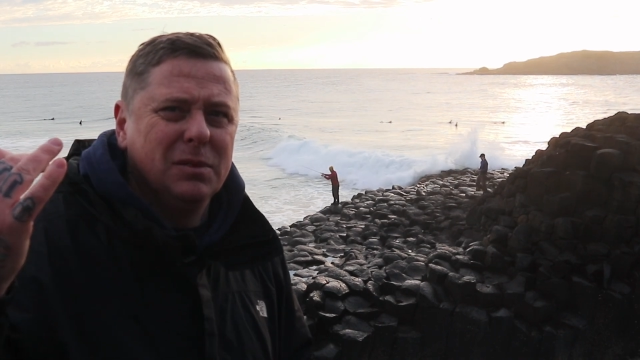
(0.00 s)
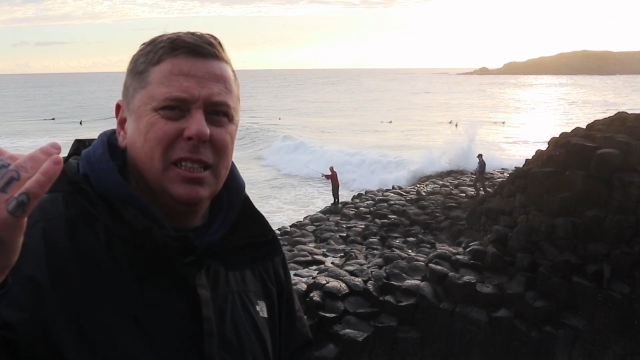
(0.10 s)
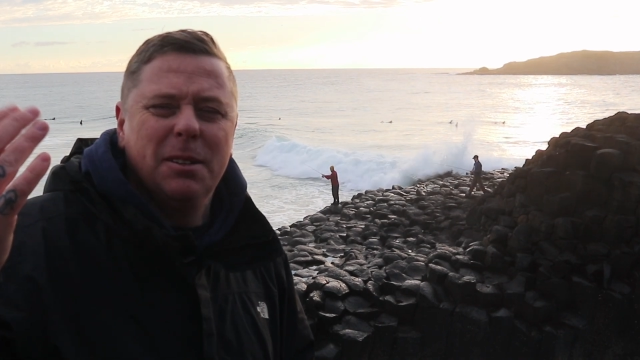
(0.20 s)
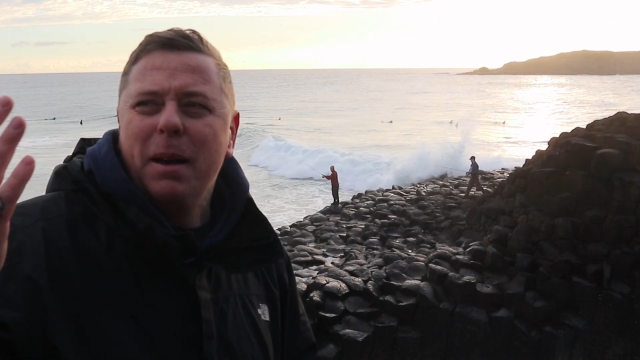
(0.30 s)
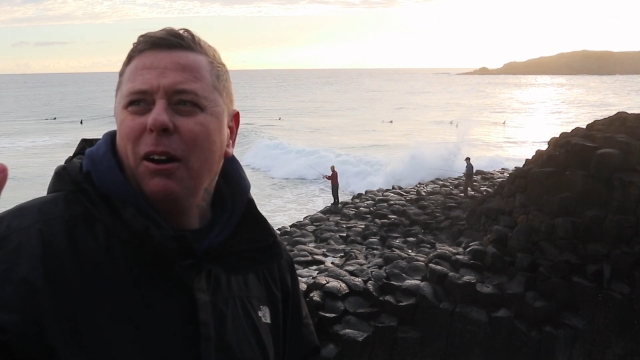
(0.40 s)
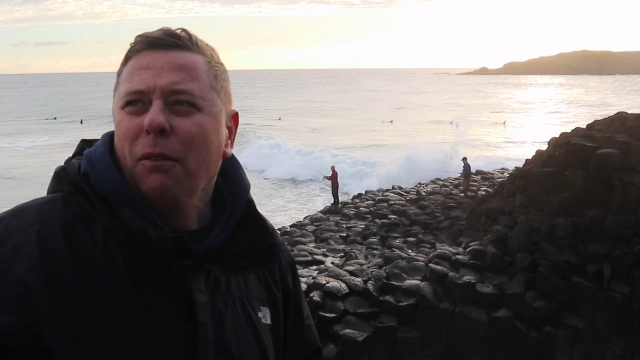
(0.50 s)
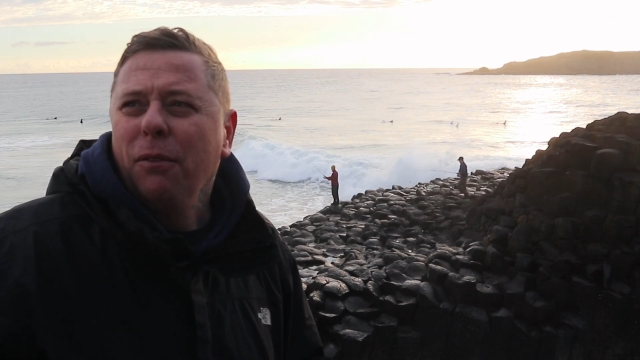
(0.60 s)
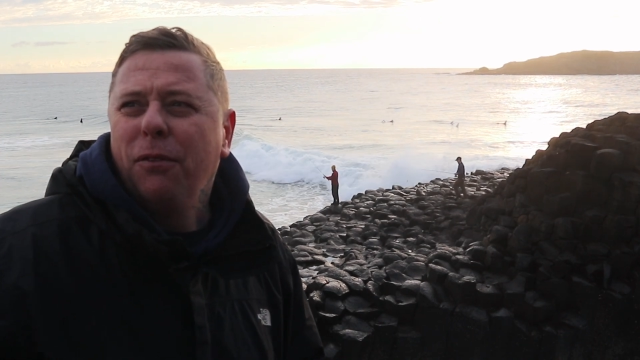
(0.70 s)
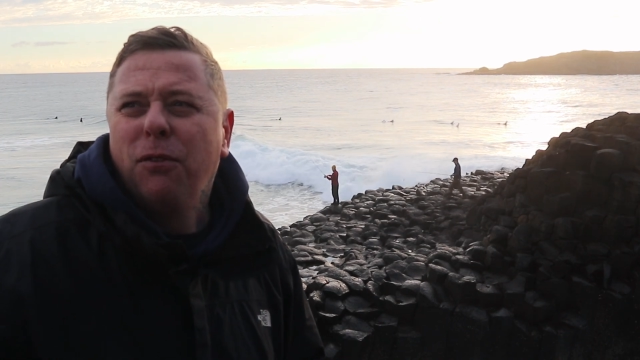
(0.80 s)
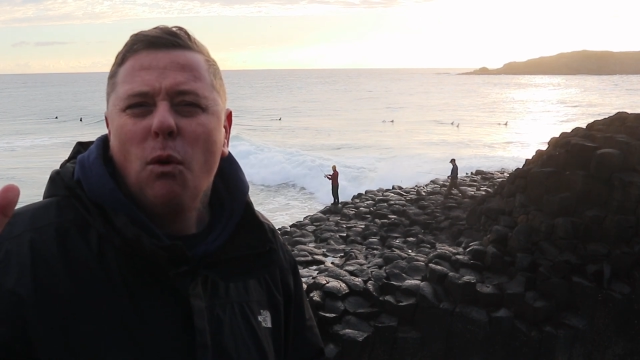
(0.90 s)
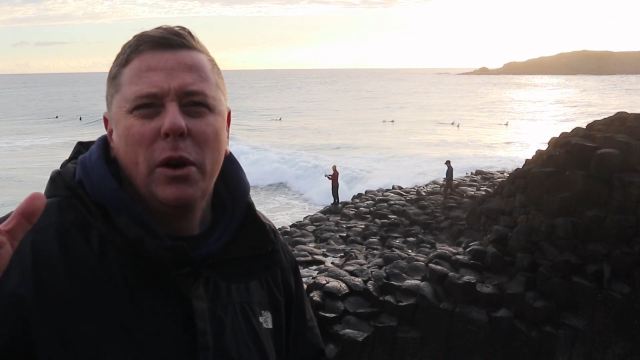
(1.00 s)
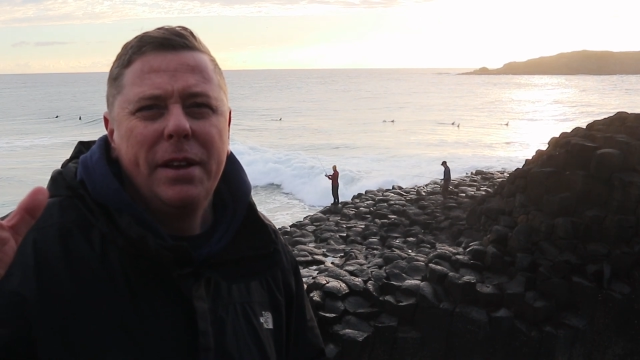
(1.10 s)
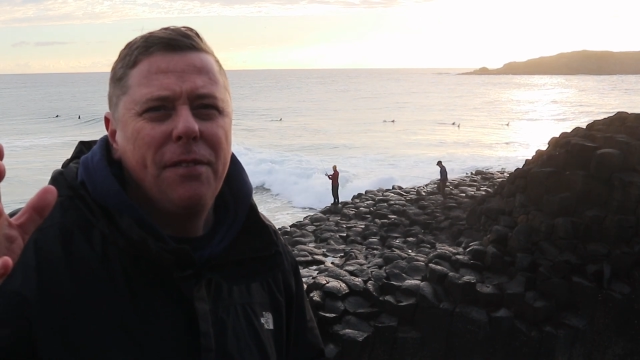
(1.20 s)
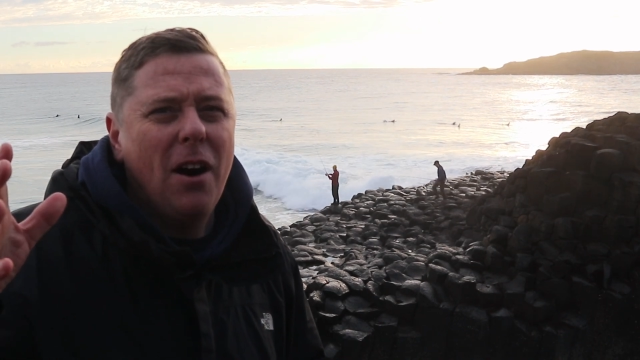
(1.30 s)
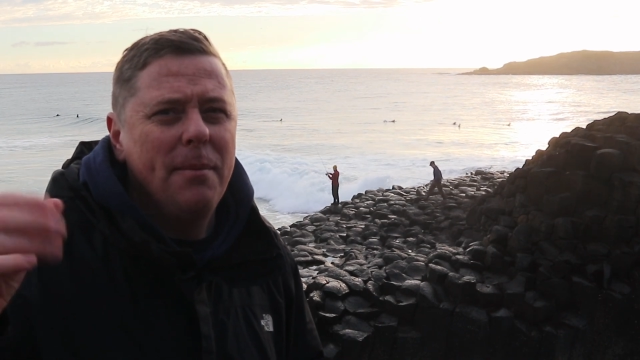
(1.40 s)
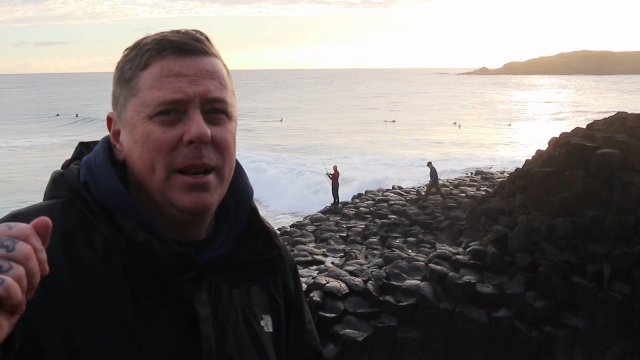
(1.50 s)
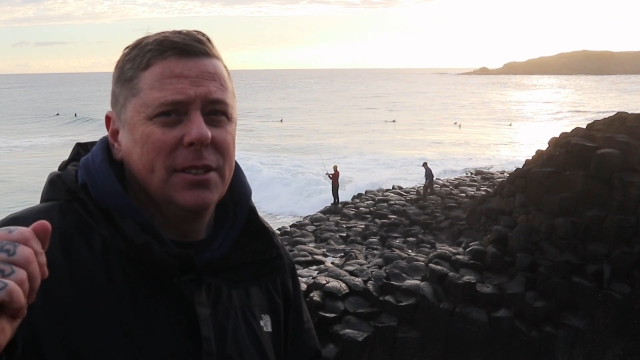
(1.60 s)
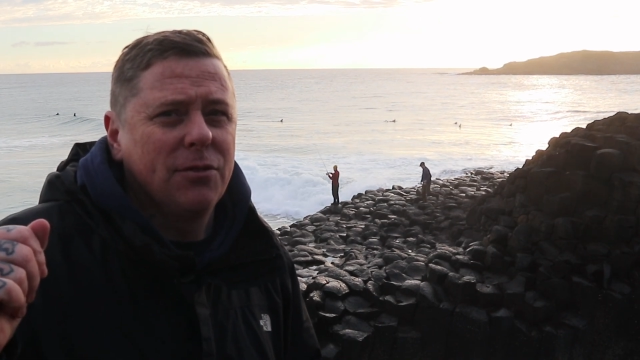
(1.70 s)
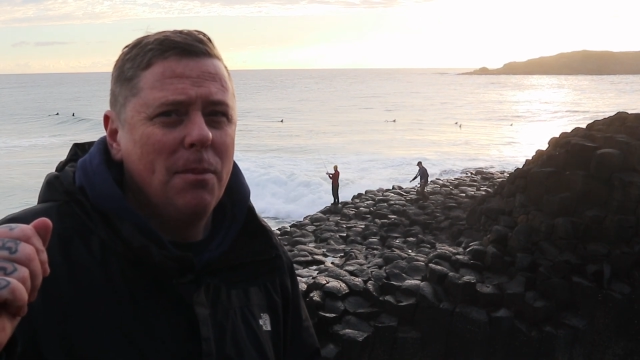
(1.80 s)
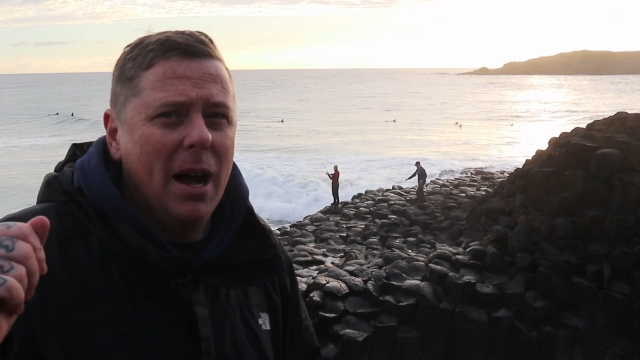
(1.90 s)
this is about 45
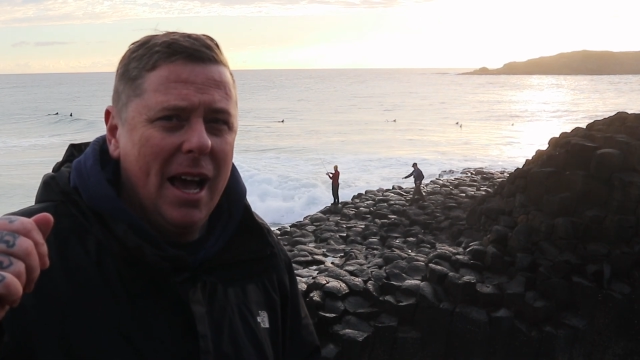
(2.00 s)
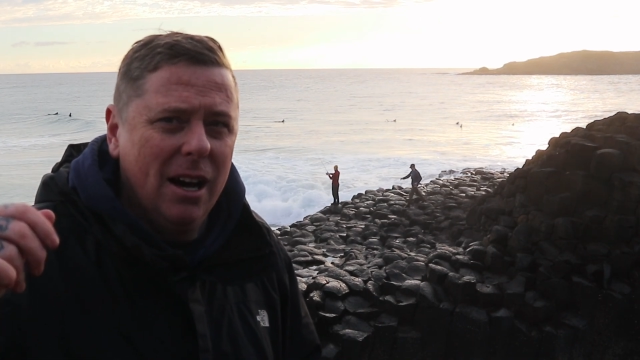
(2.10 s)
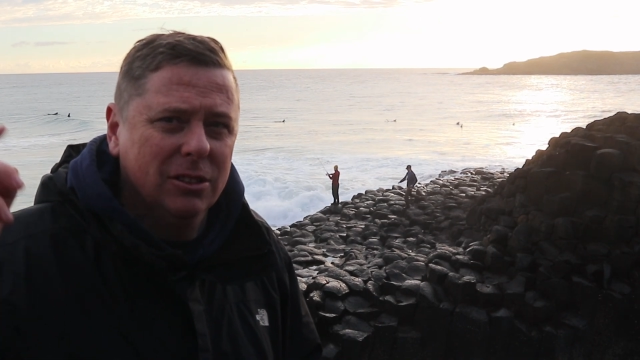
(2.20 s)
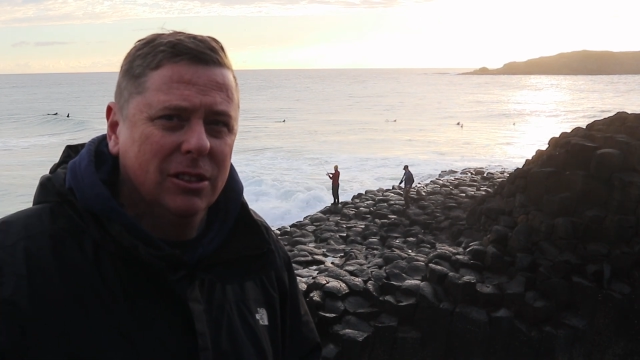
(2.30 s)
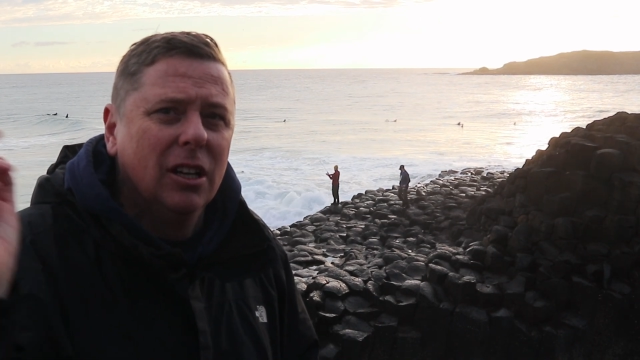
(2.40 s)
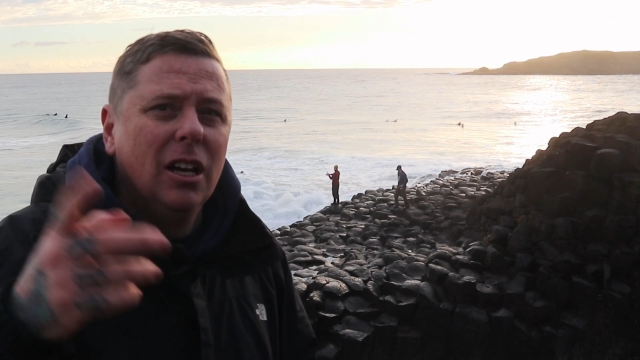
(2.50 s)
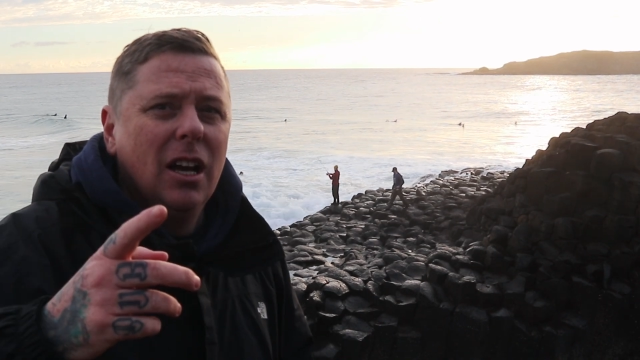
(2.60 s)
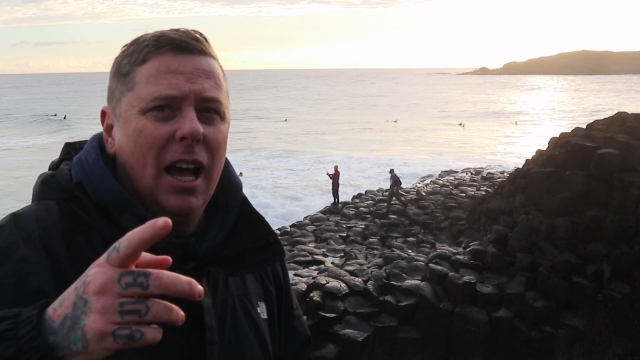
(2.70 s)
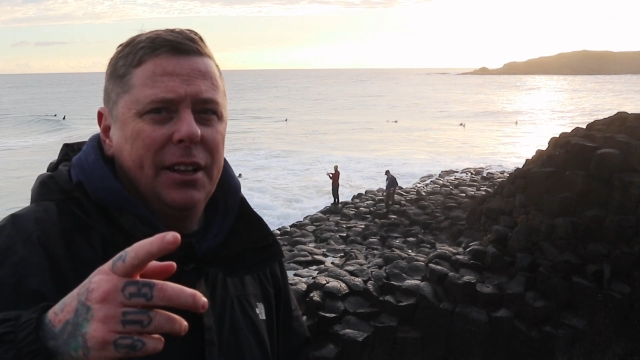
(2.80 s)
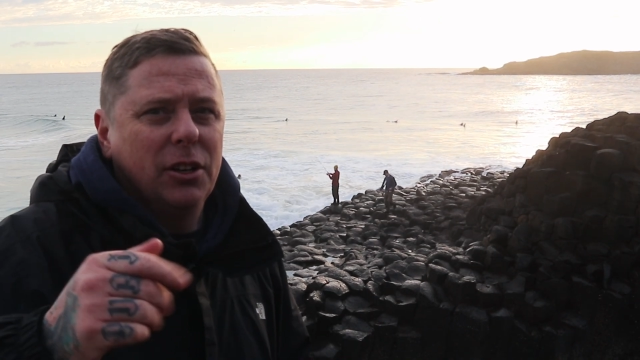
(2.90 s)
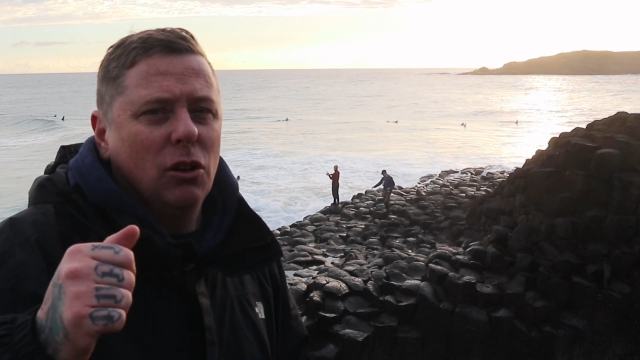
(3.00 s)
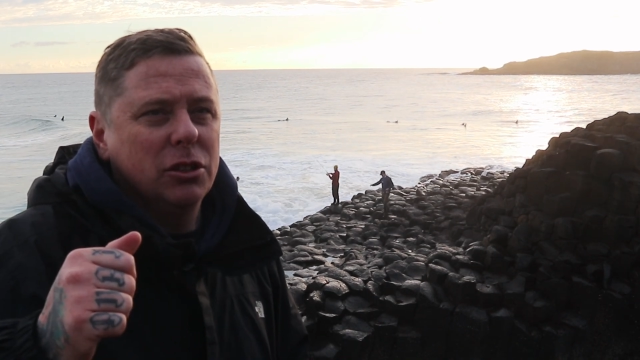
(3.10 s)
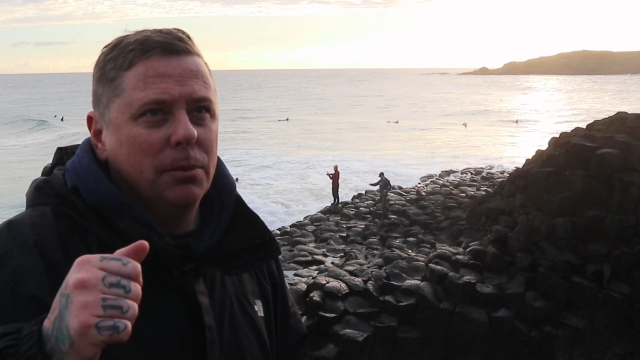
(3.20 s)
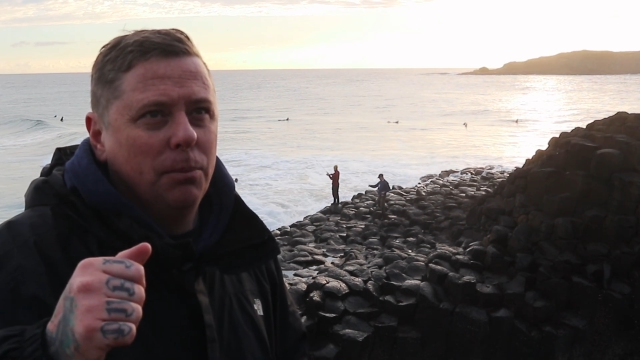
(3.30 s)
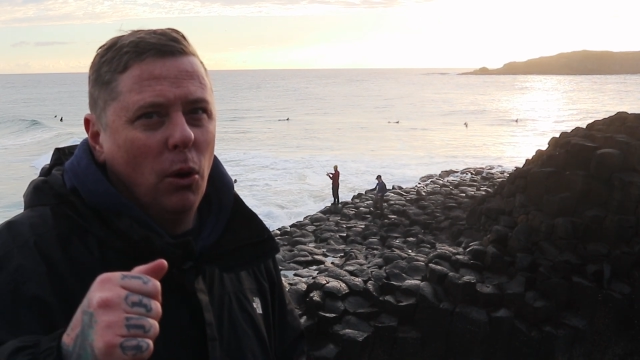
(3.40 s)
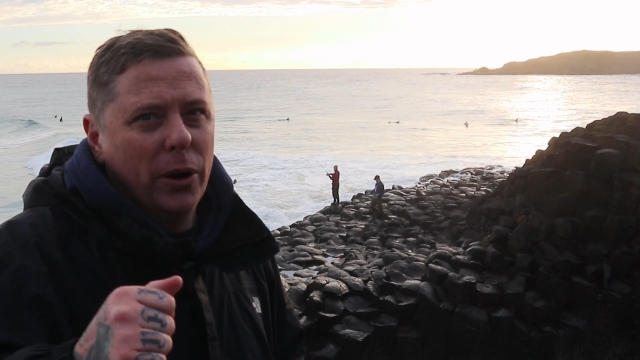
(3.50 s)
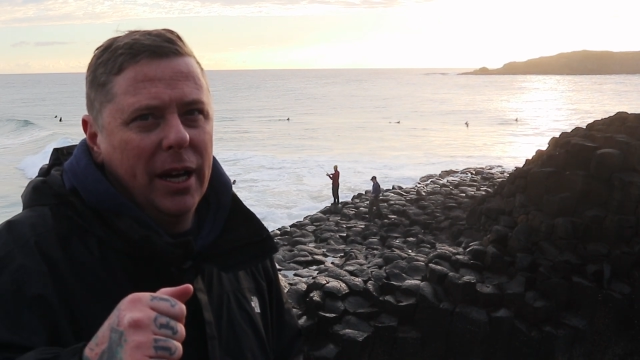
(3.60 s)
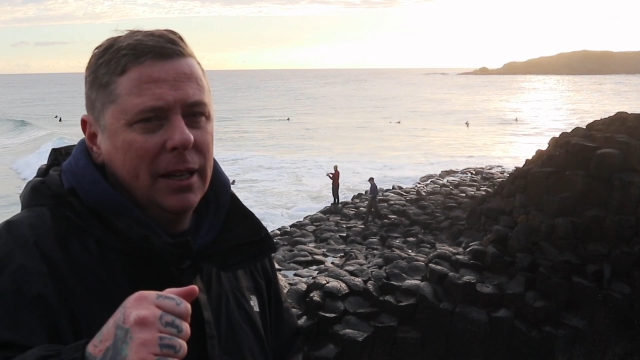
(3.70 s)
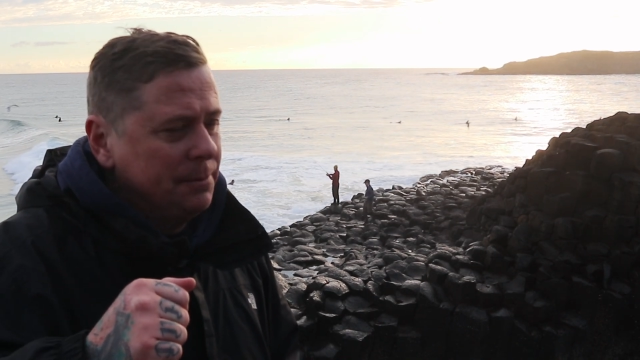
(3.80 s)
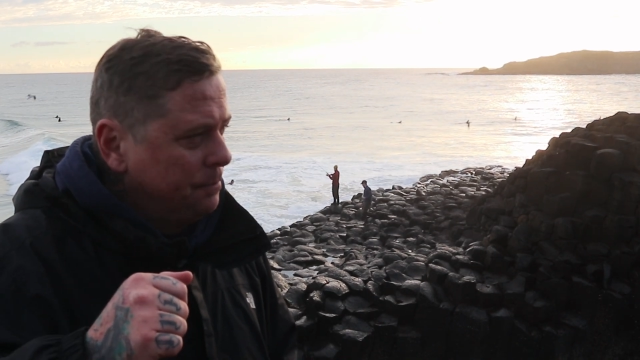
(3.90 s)
minutes from my house. Had to cross the border,